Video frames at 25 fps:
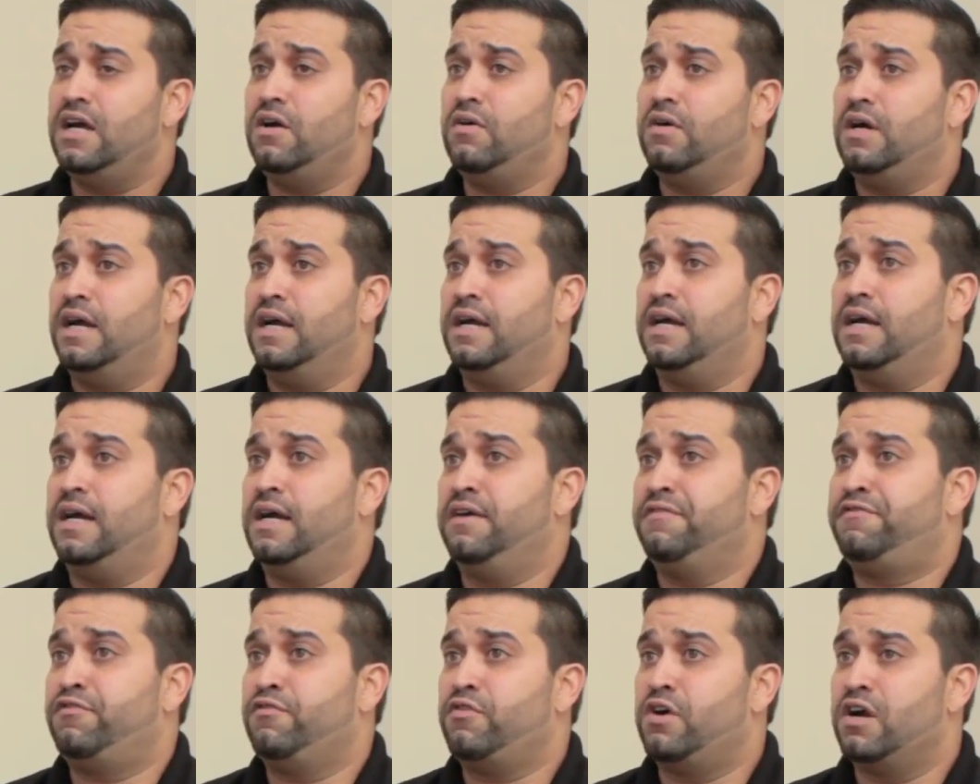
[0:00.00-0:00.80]
now,
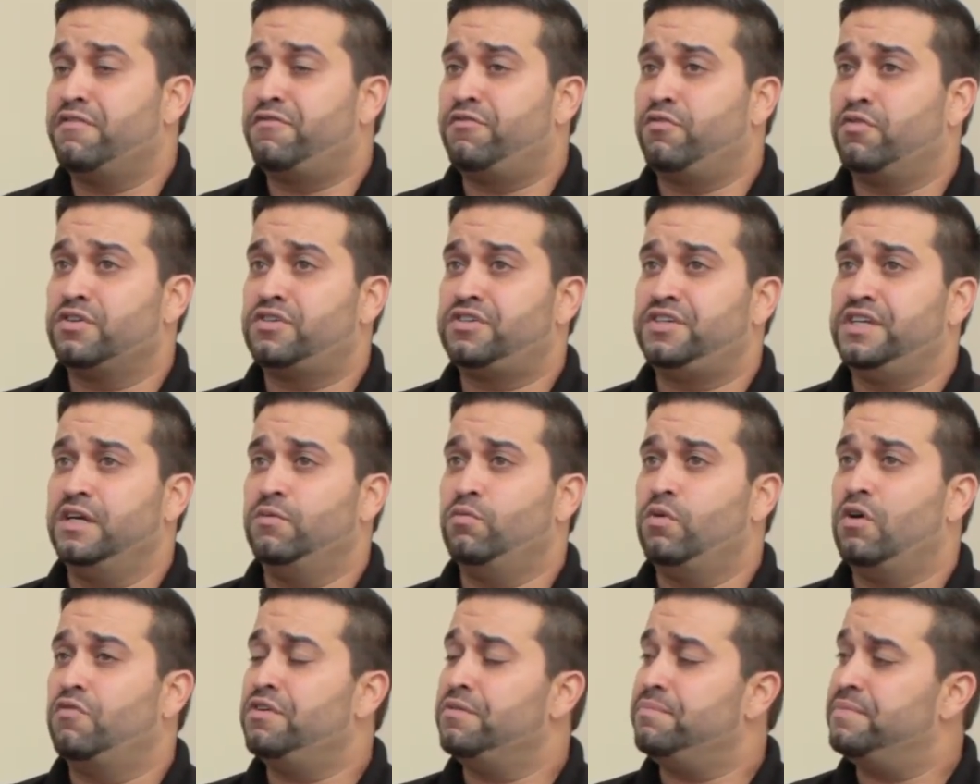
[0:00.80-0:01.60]
I foresee,
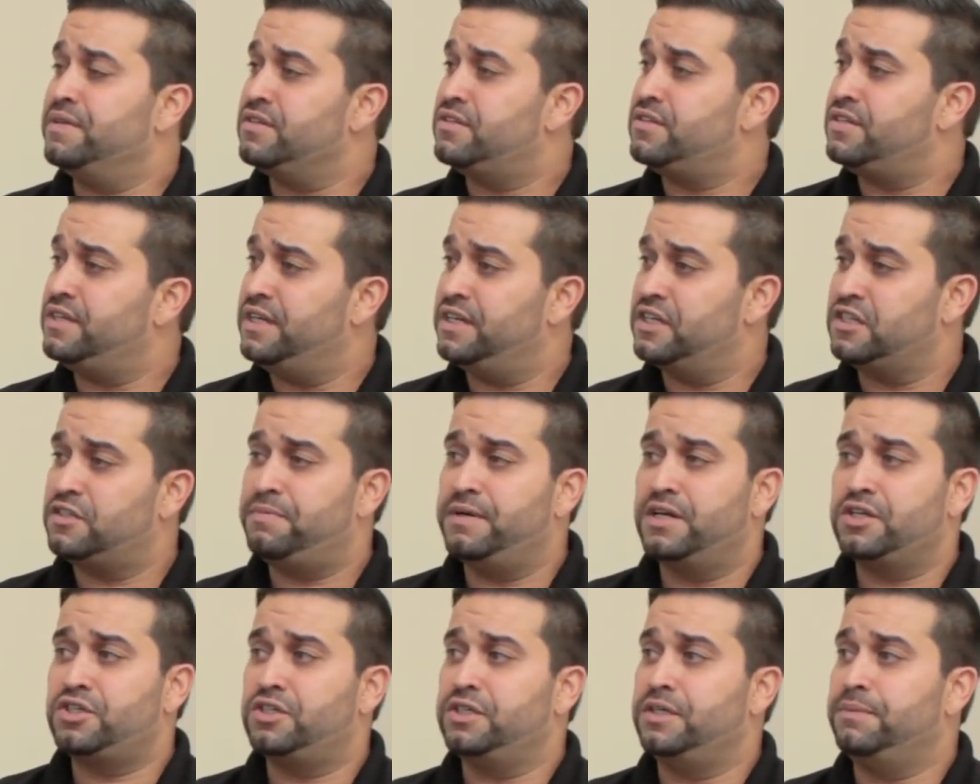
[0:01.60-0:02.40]
and what we've been seeing,
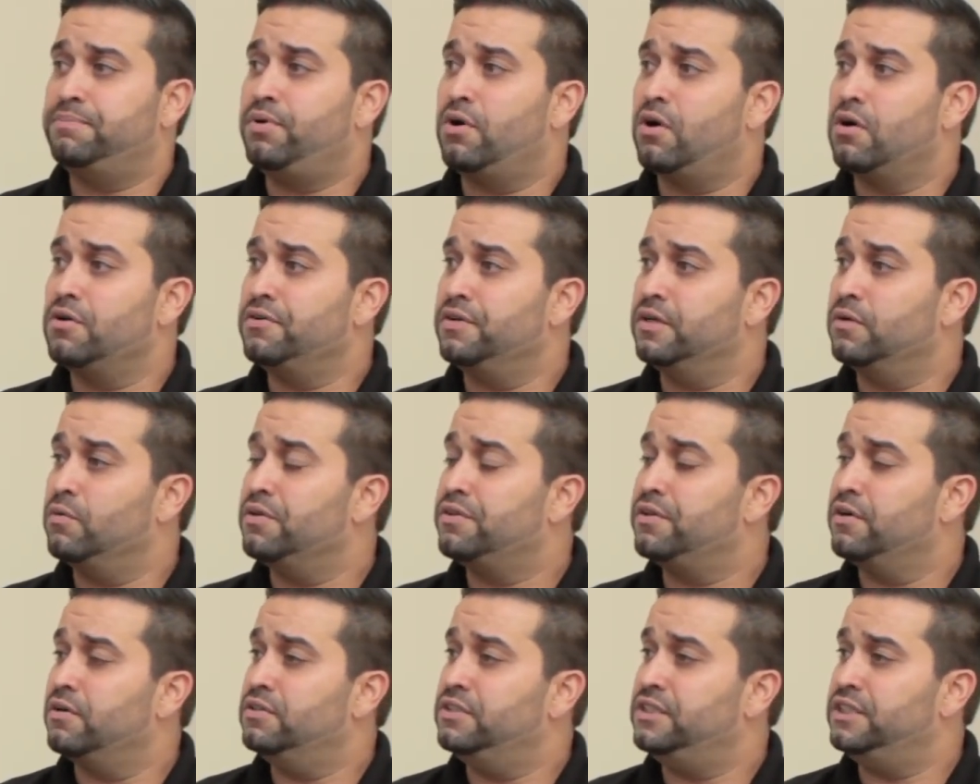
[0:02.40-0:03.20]
especially partnering
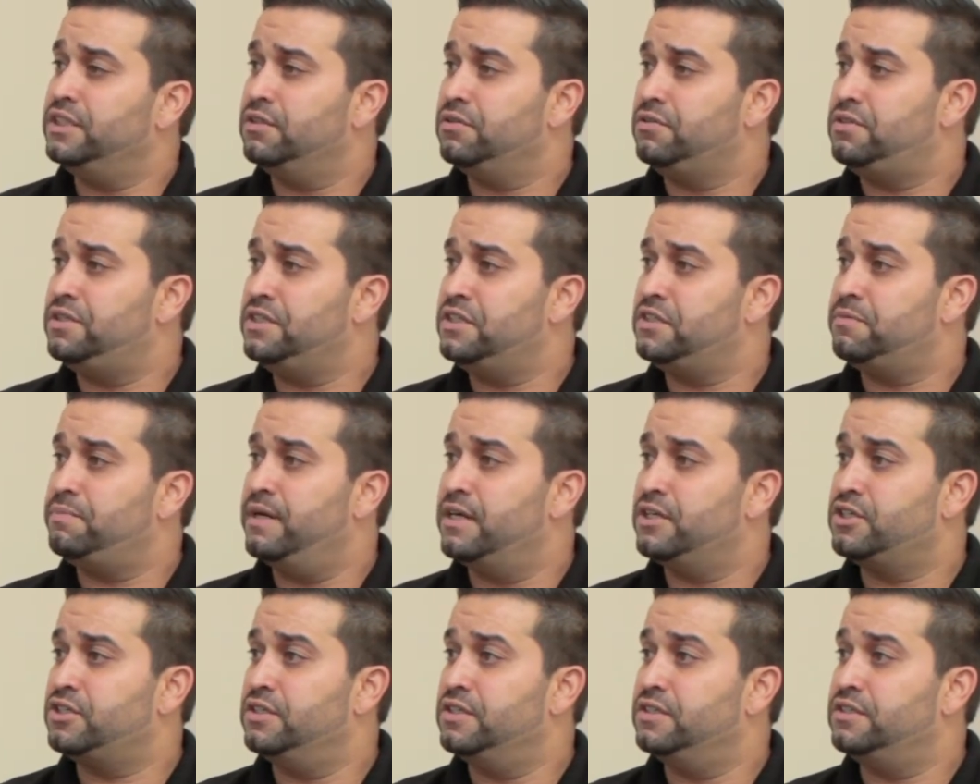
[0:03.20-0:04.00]
with our DOT
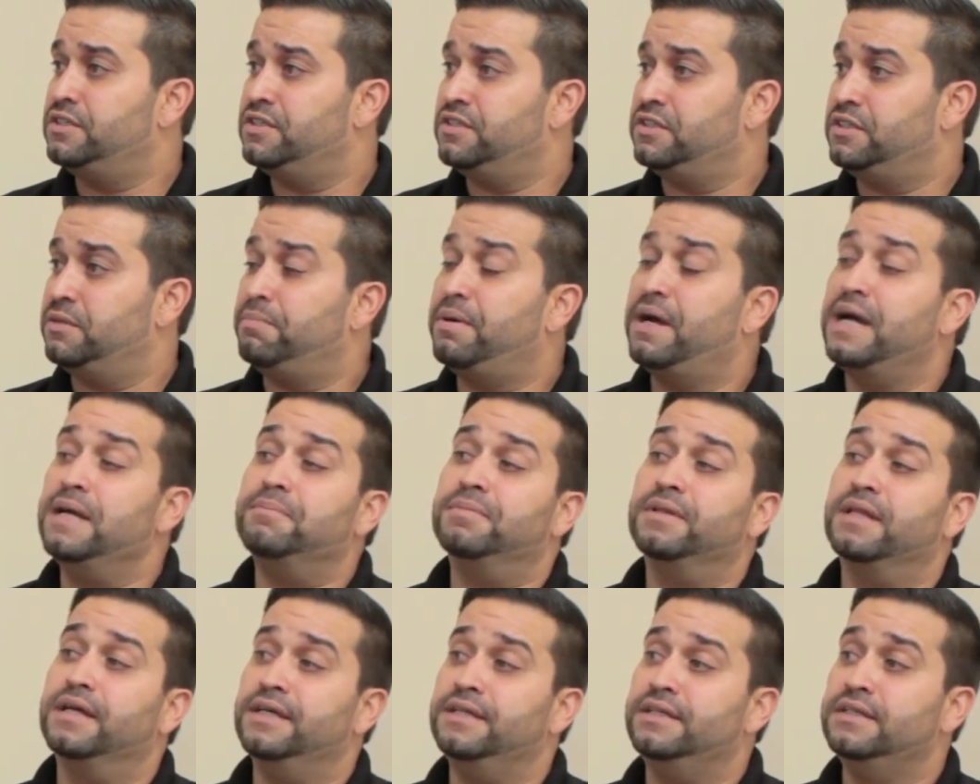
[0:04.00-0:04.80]
specialists, is the
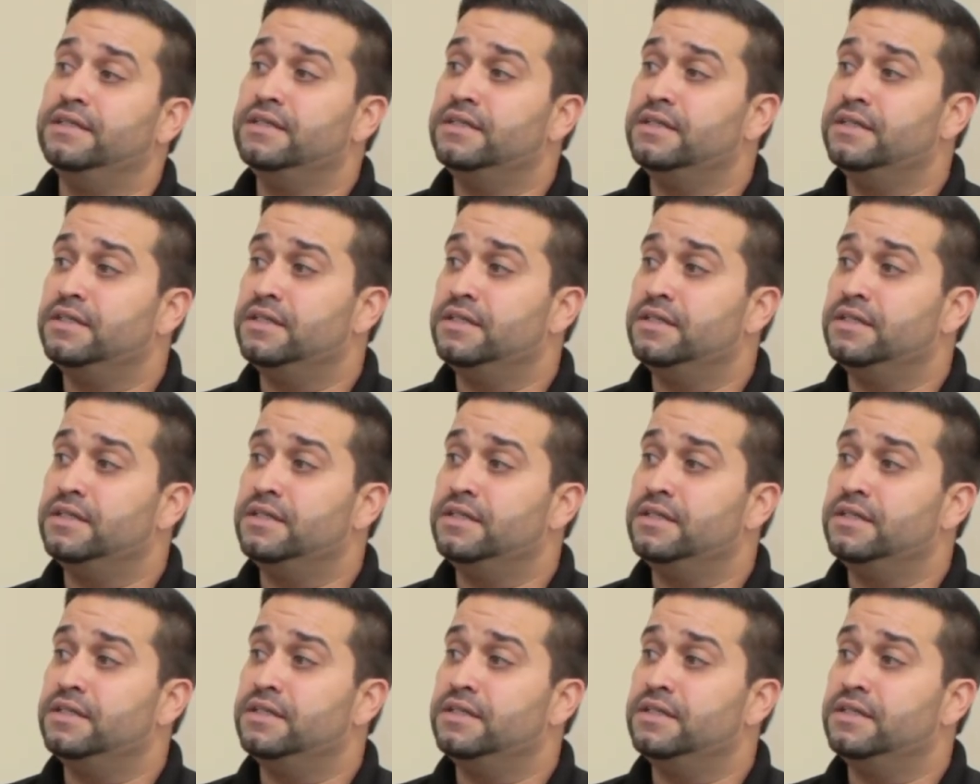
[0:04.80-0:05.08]
pipeline.